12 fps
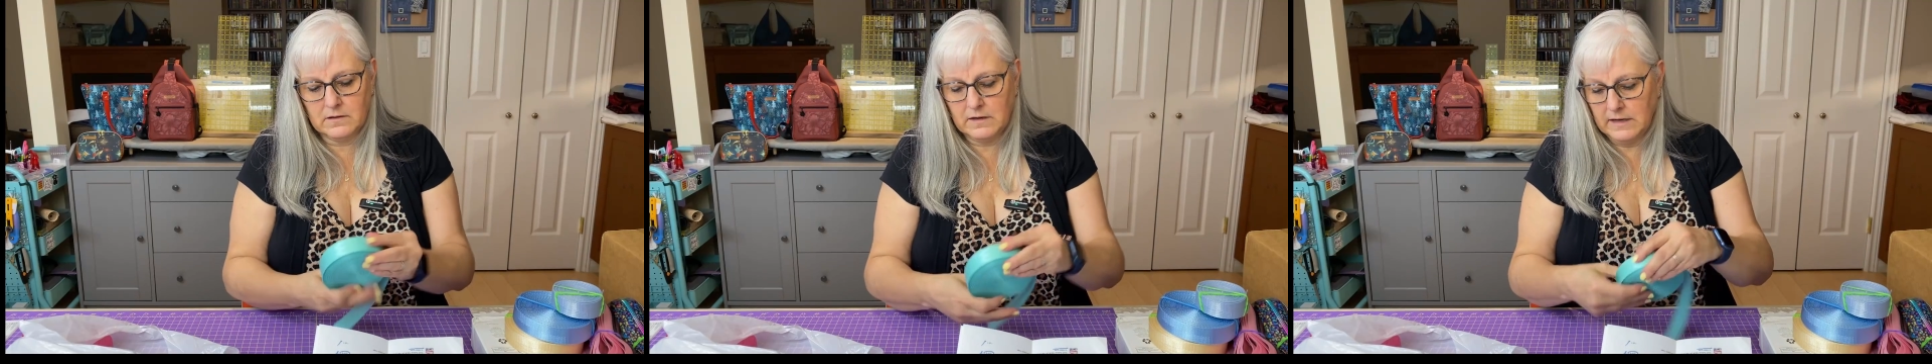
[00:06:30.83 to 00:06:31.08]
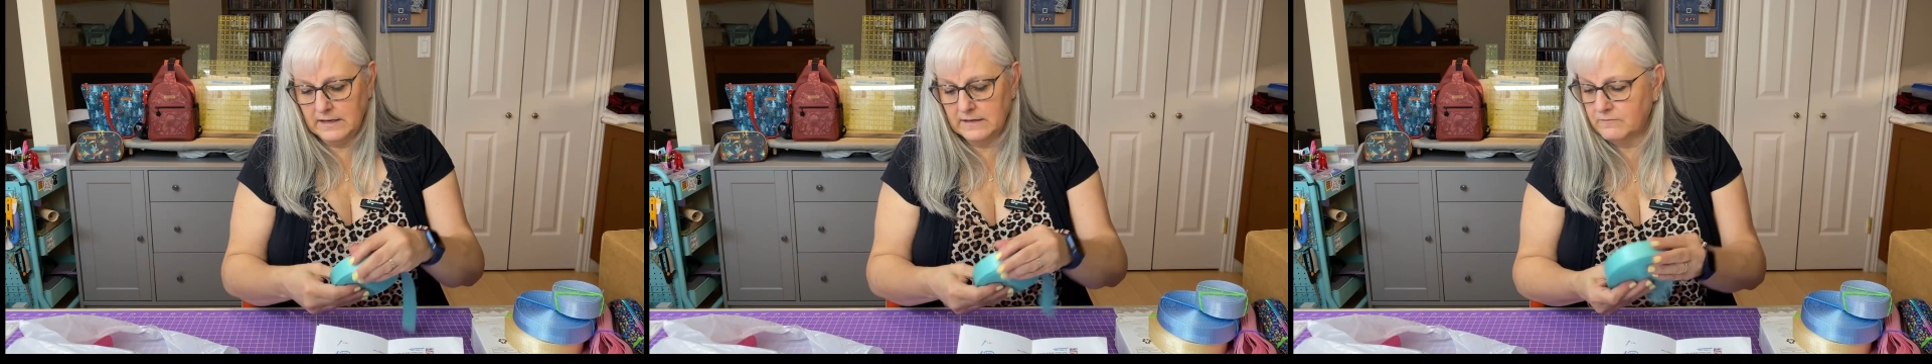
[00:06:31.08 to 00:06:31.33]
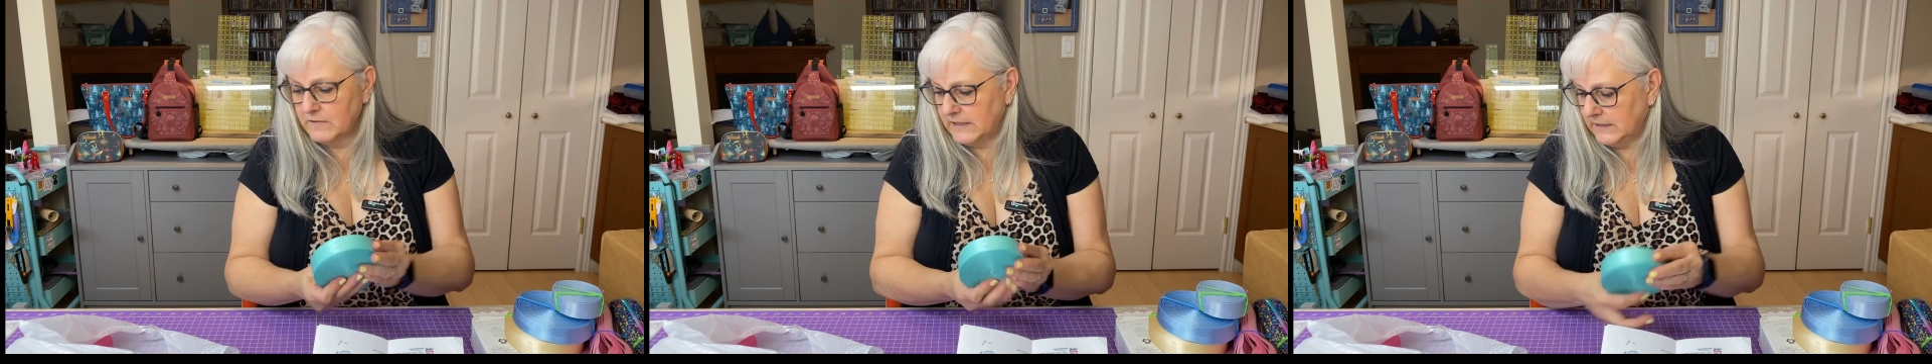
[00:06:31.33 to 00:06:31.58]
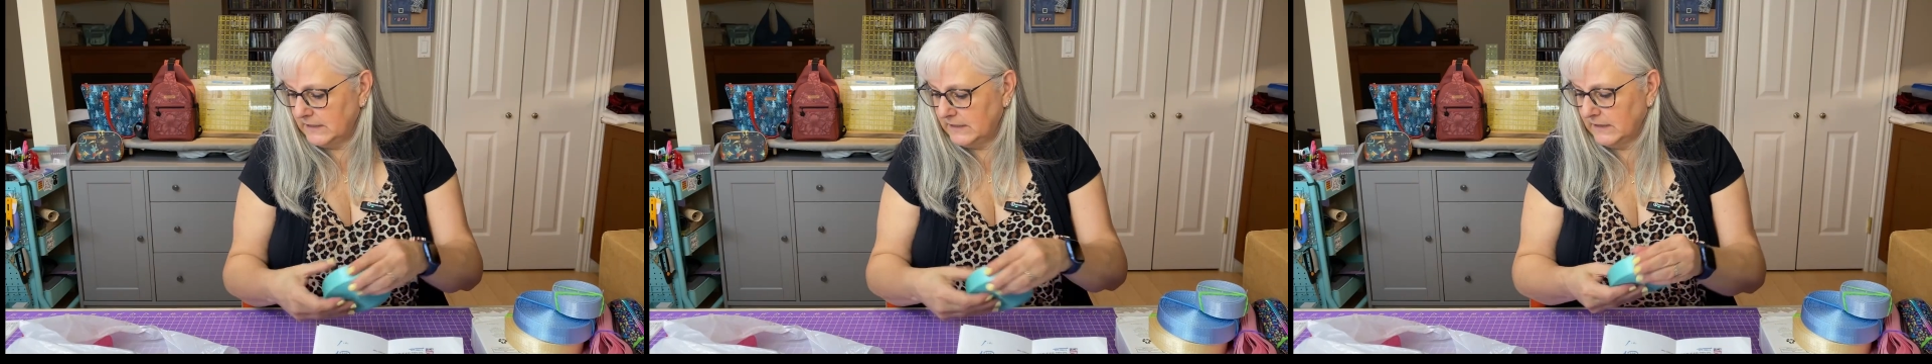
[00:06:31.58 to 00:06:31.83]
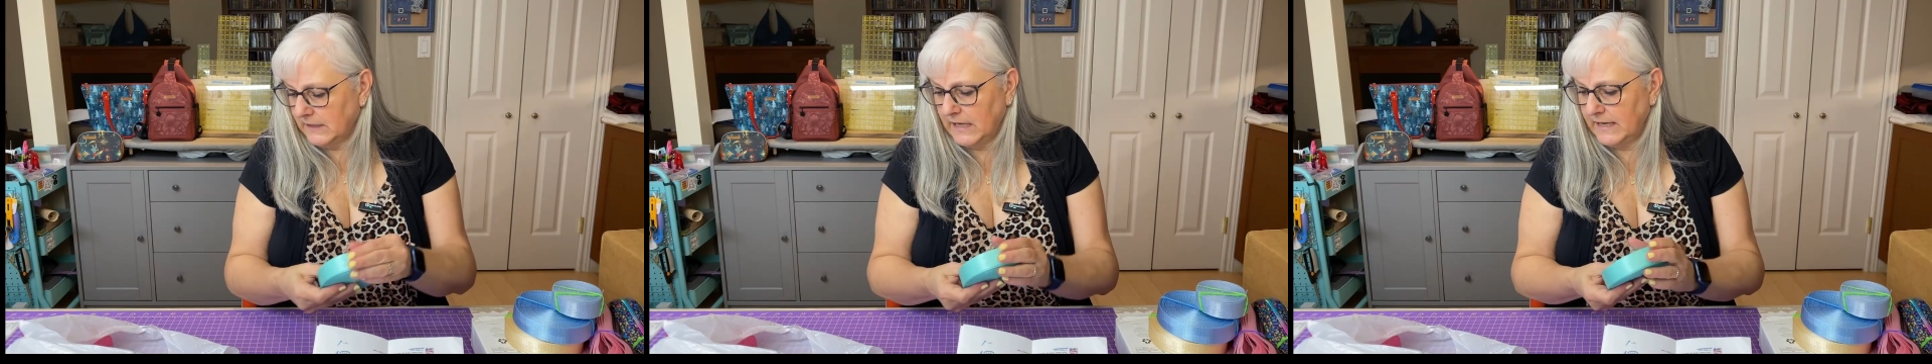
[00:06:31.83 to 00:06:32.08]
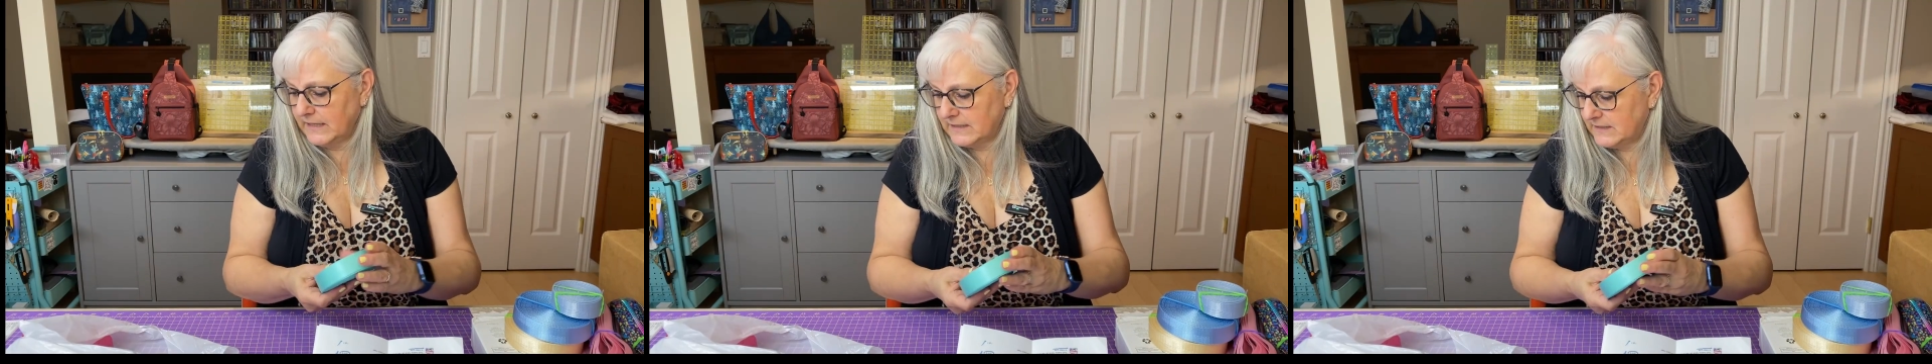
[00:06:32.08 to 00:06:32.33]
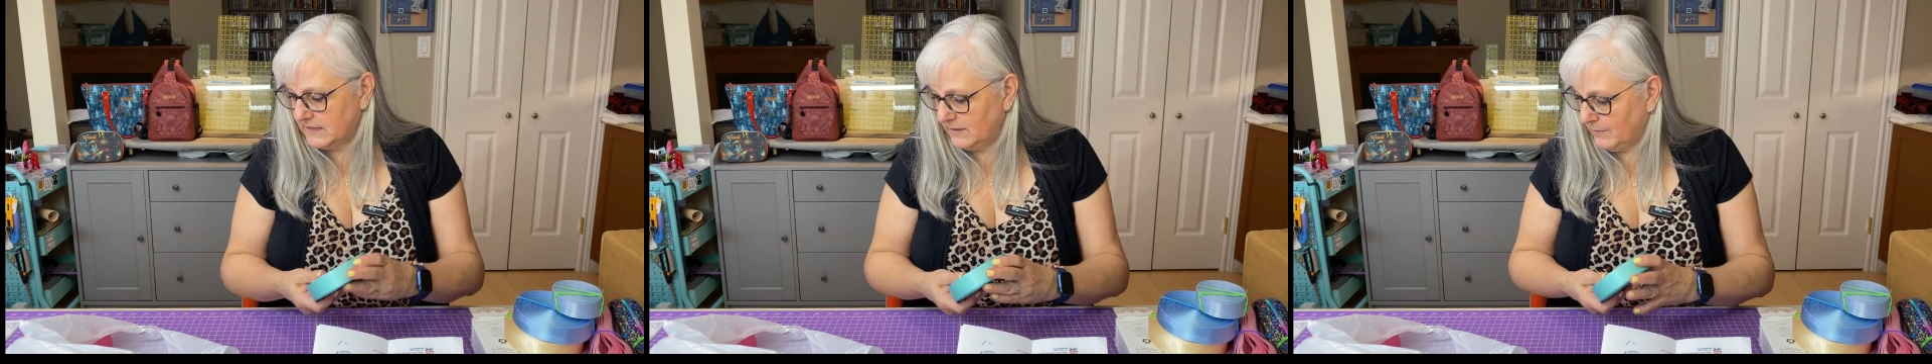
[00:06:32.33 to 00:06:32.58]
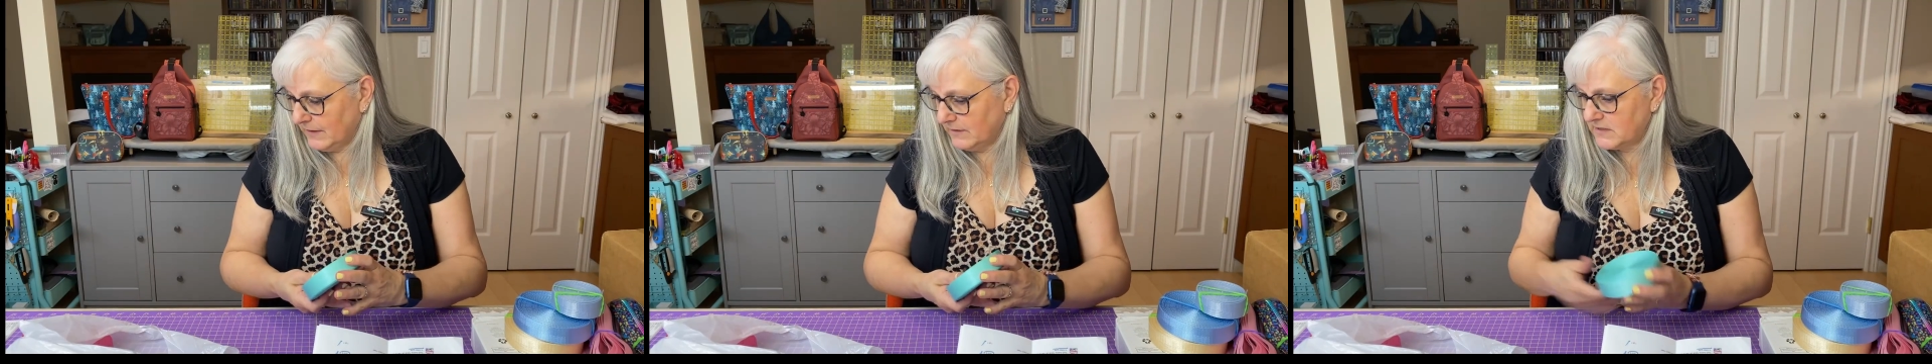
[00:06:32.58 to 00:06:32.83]
I really like the
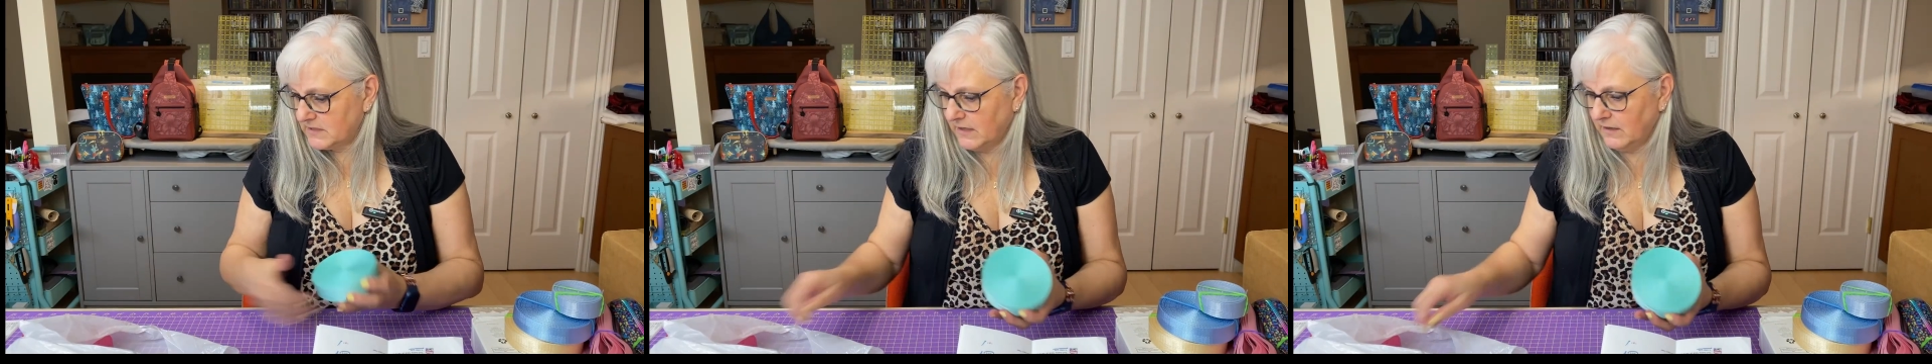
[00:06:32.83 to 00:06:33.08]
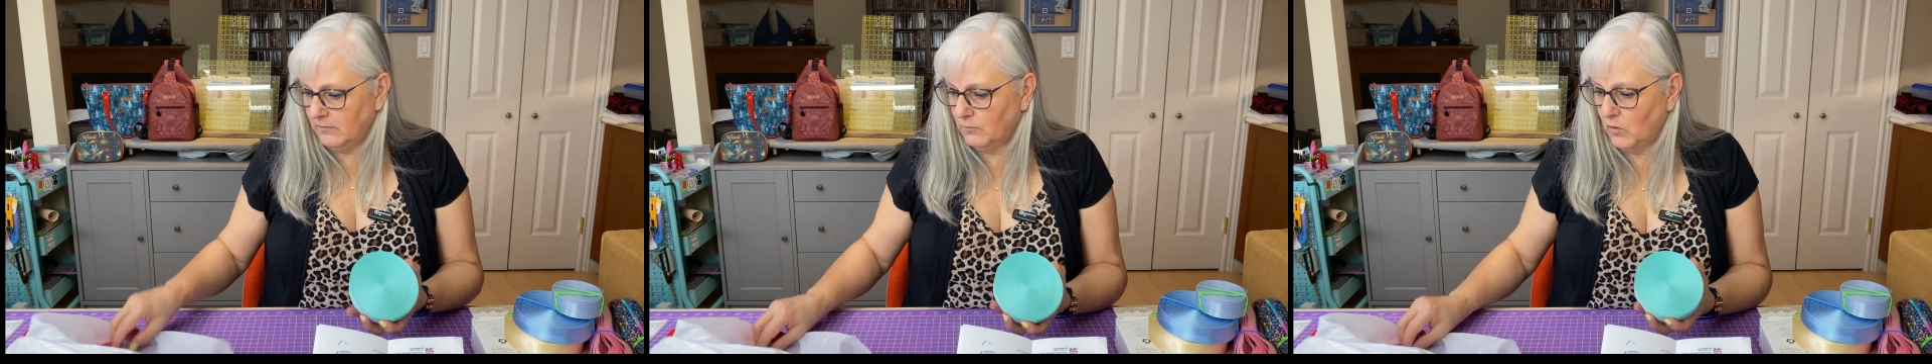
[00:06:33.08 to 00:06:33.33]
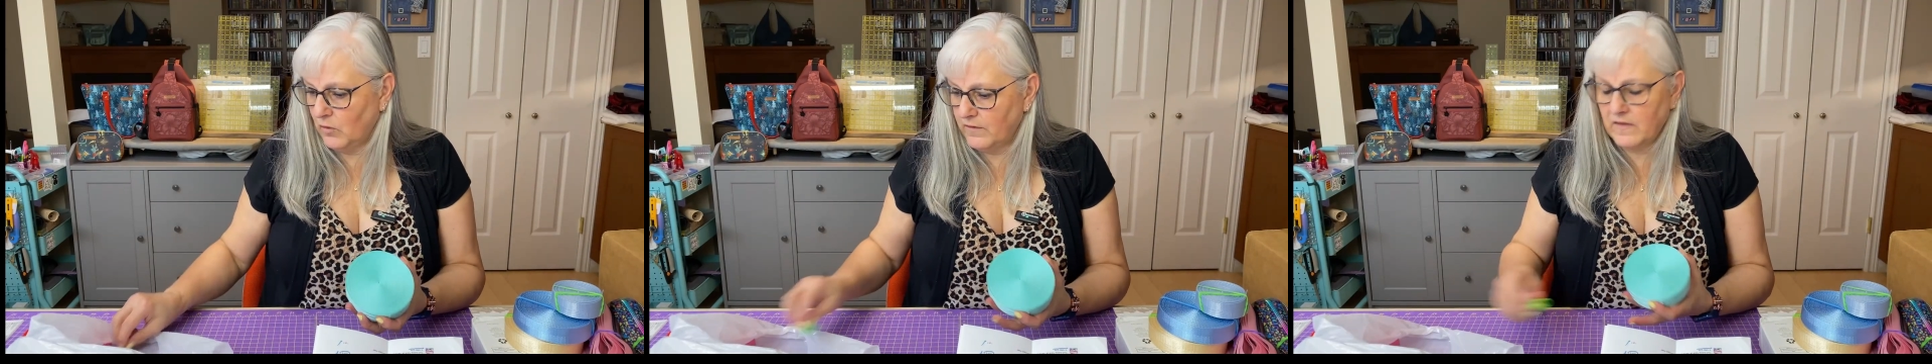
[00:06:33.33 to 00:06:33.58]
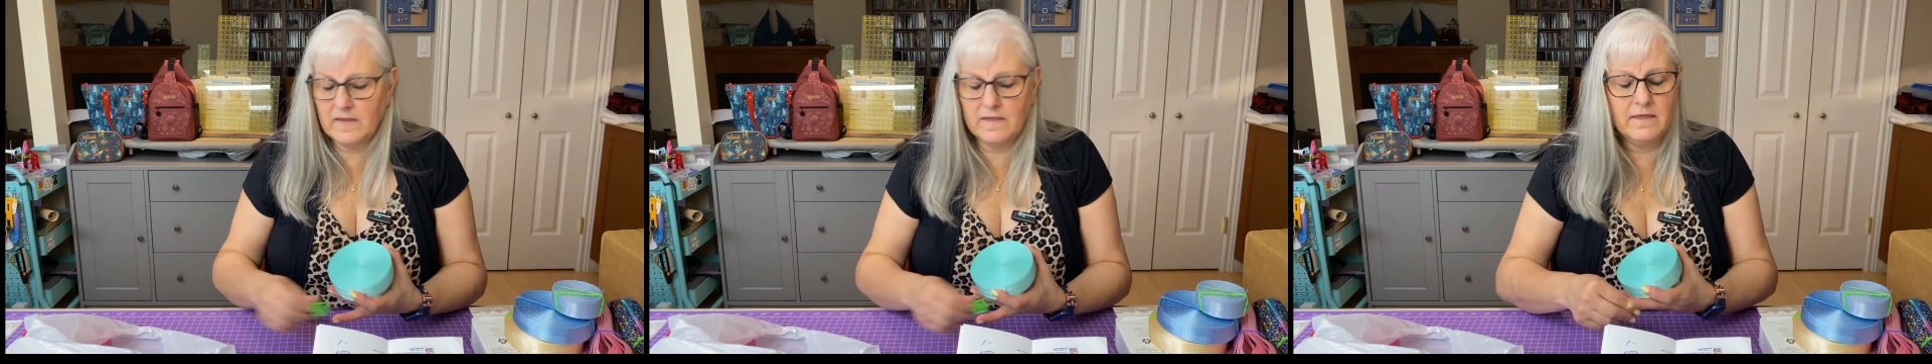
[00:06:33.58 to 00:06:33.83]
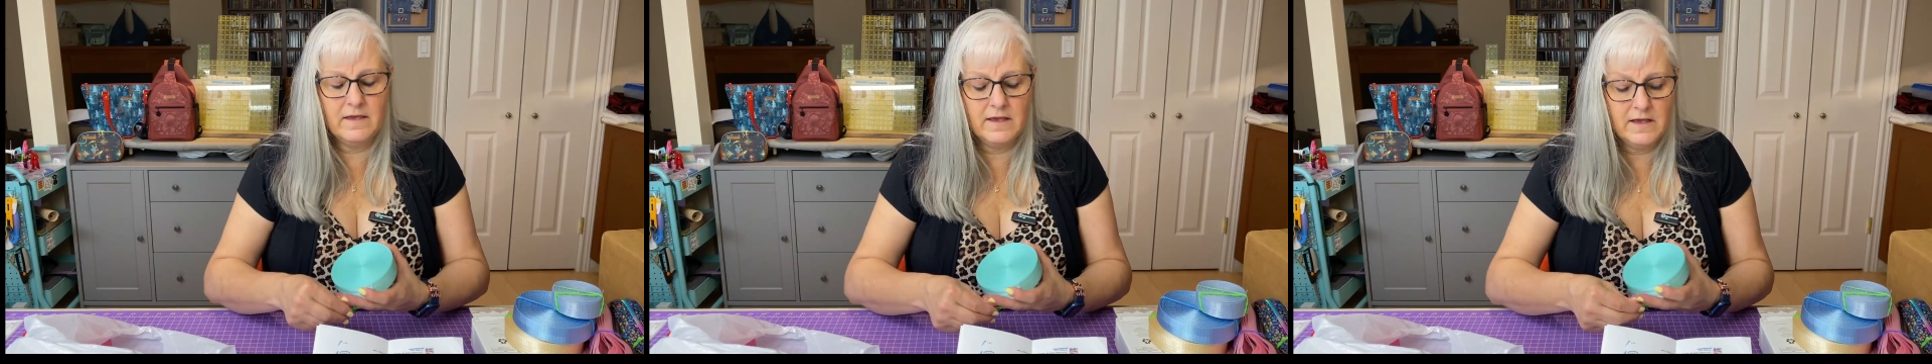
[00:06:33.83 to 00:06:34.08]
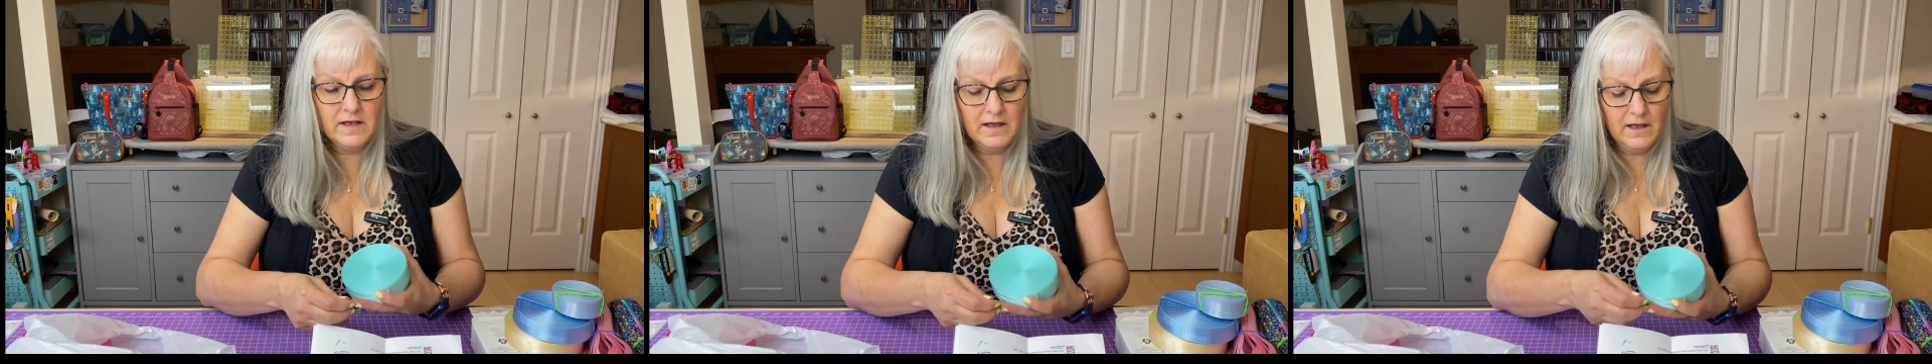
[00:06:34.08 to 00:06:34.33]
seatbelt style more than the